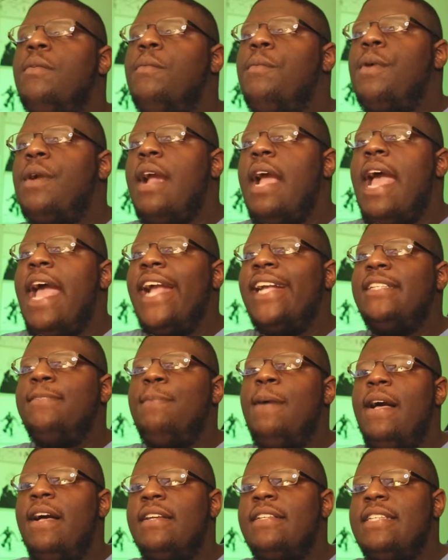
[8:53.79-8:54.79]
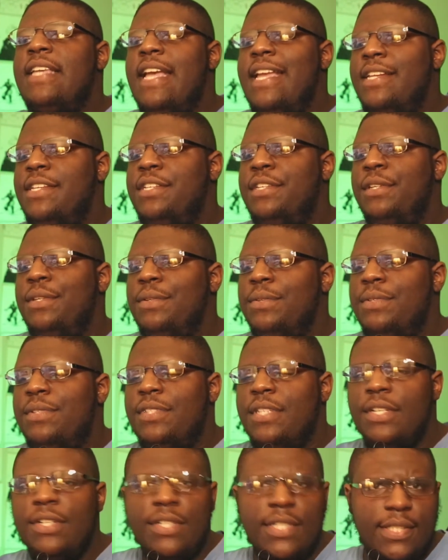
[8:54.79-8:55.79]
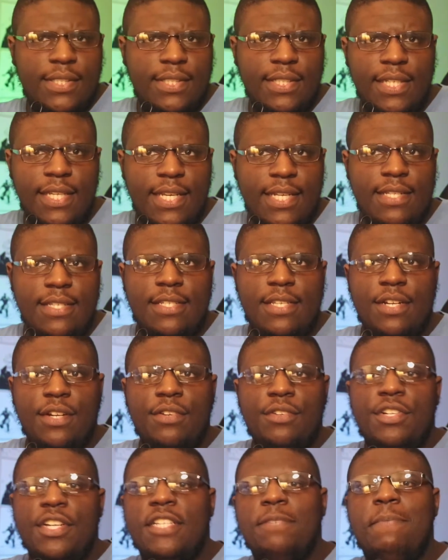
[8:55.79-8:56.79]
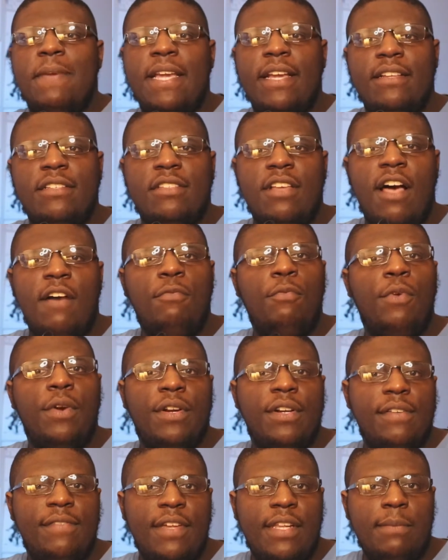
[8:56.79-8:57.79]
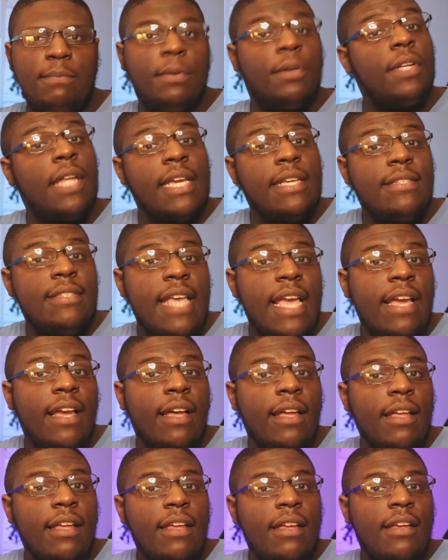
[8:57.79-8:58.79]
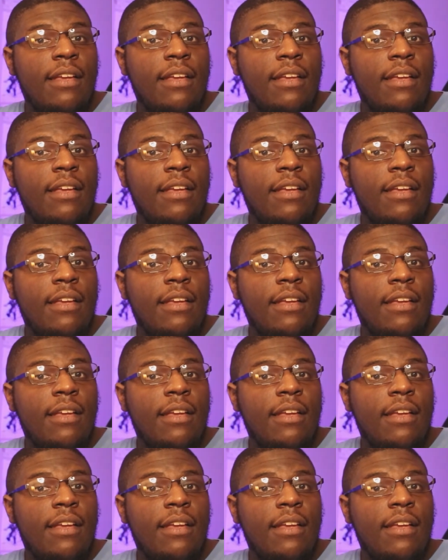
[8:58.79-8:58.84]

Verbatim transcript: where Xbox had to seriously consider just being a software developer like Sega.